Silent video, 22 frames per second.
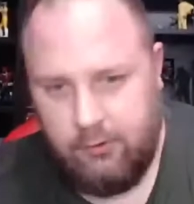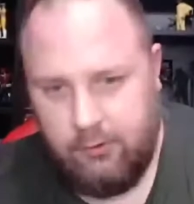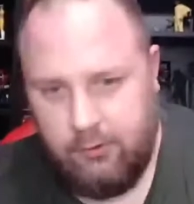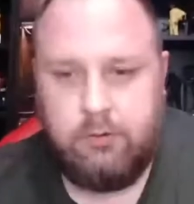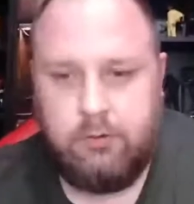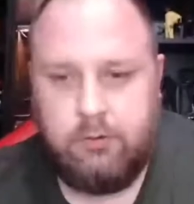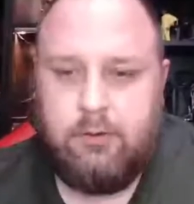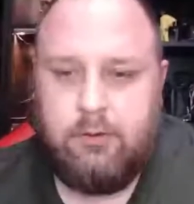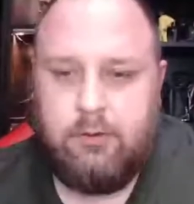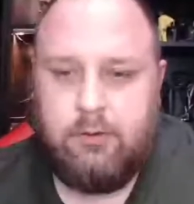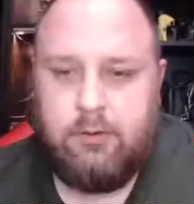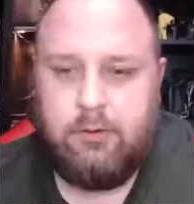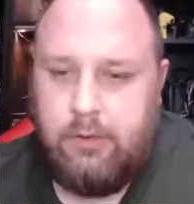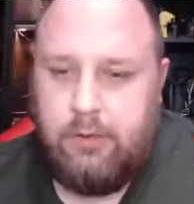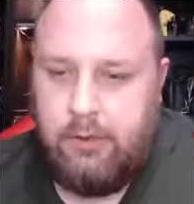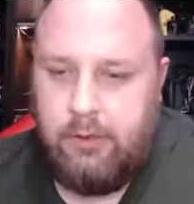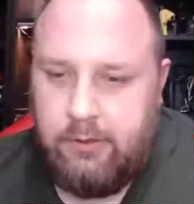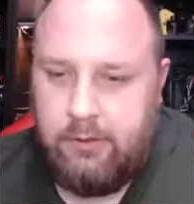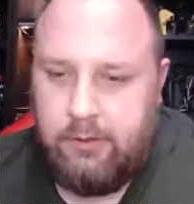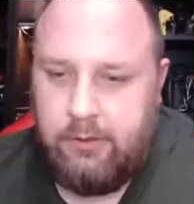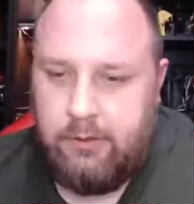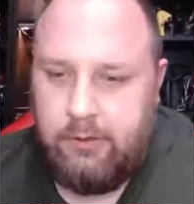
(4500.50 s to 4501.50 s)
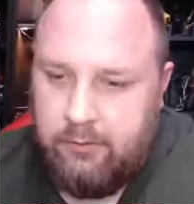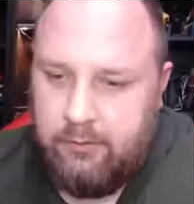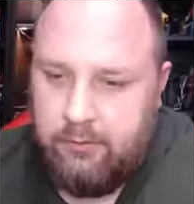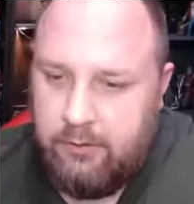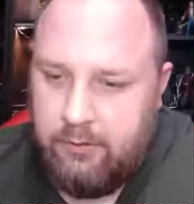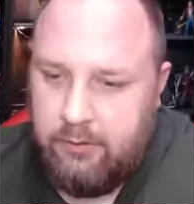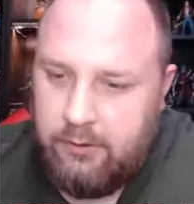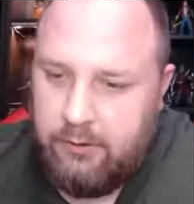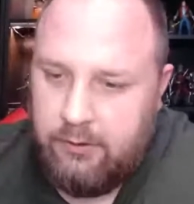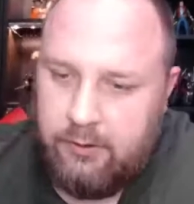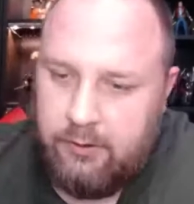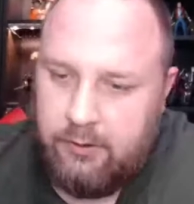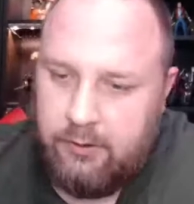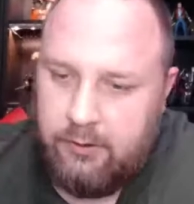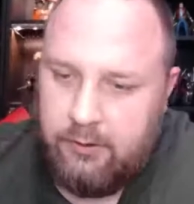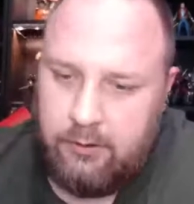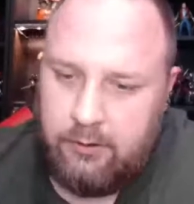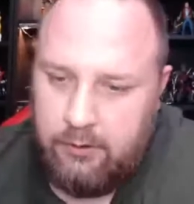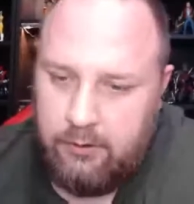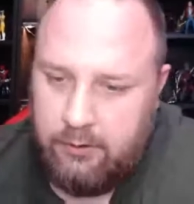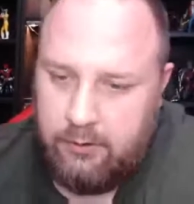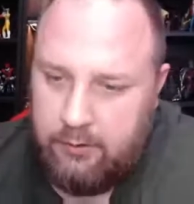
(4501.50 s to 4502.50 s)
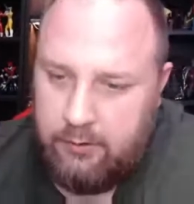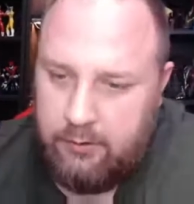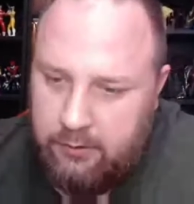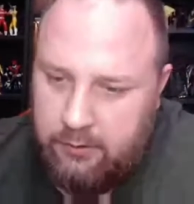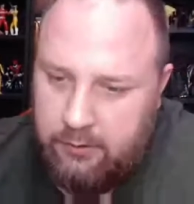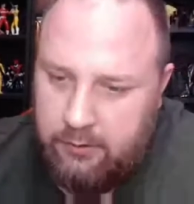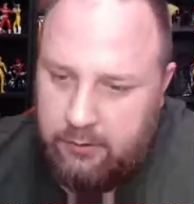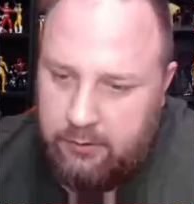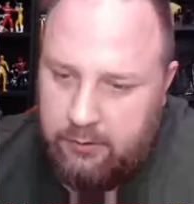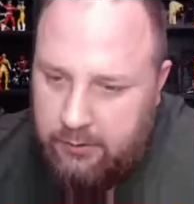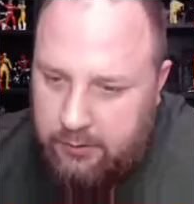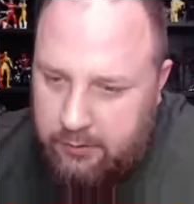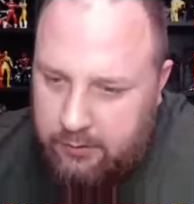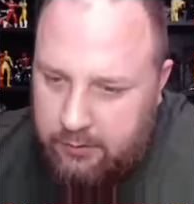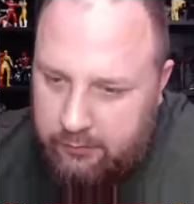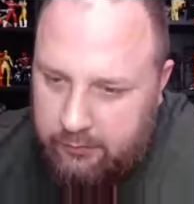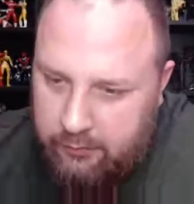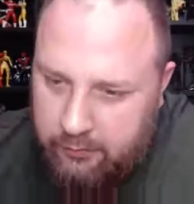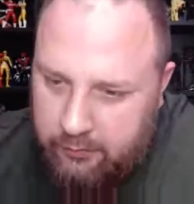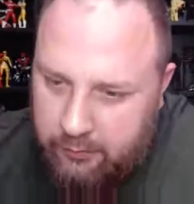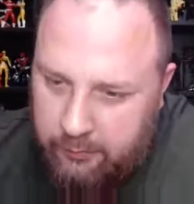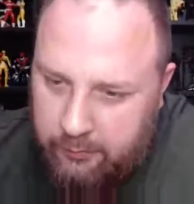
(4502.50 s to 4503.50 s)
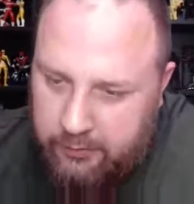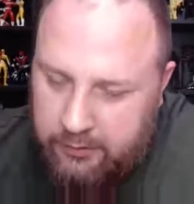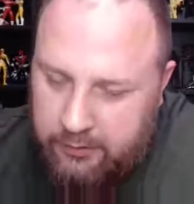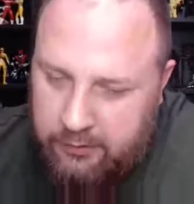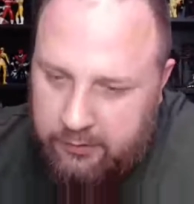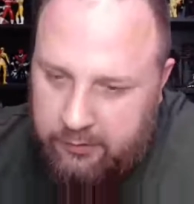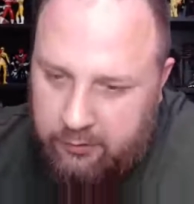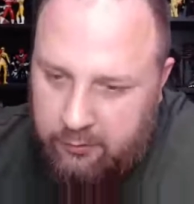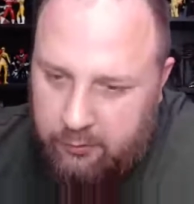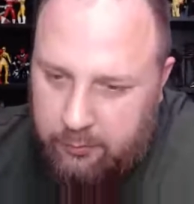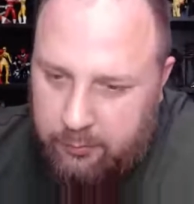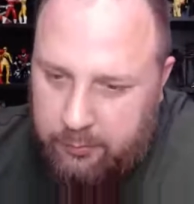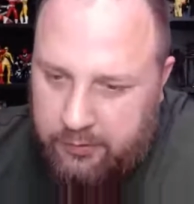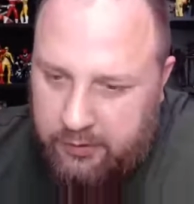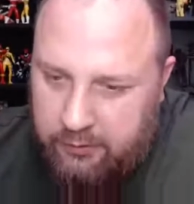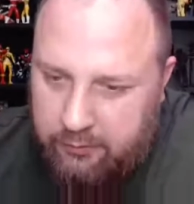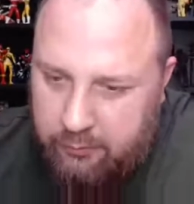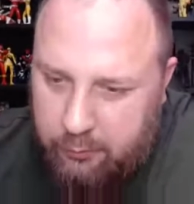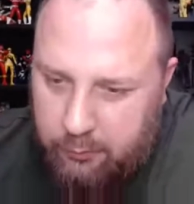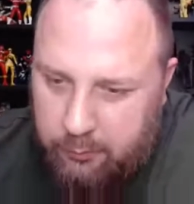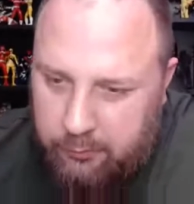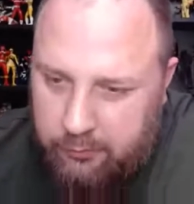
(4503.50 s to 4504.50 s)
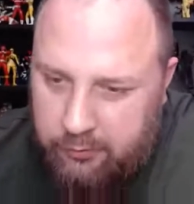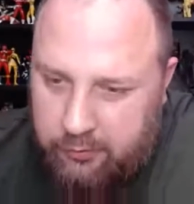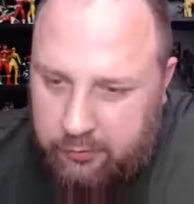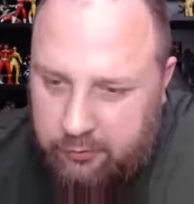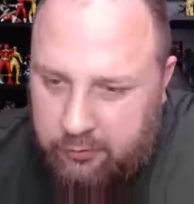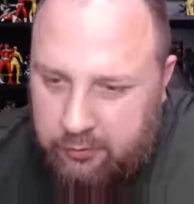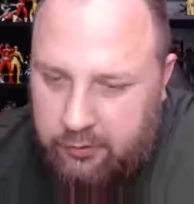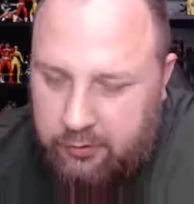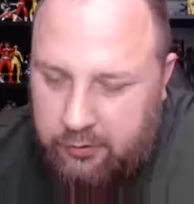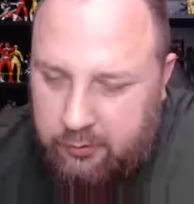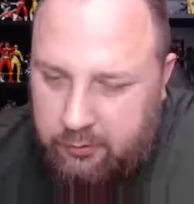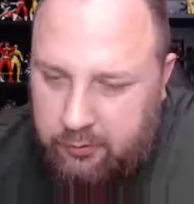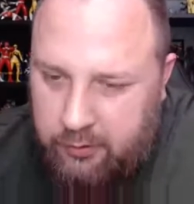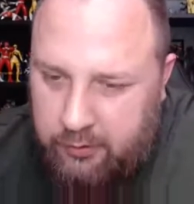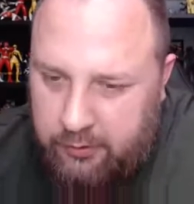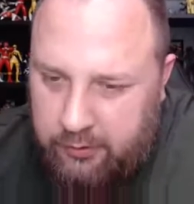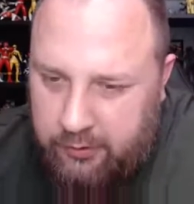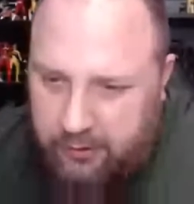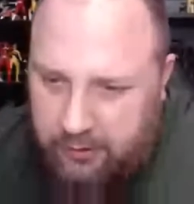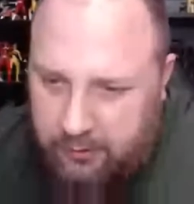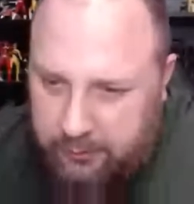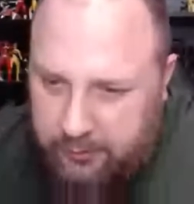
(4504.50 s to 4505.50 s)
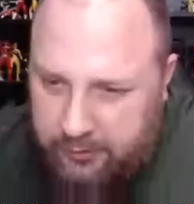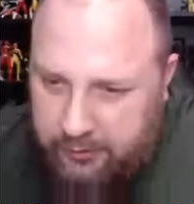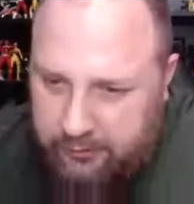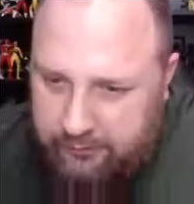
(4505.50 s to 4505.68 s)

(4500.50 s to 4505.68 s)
gold and whatnot. First time I had to deal with Bayformers engineering. What are you talking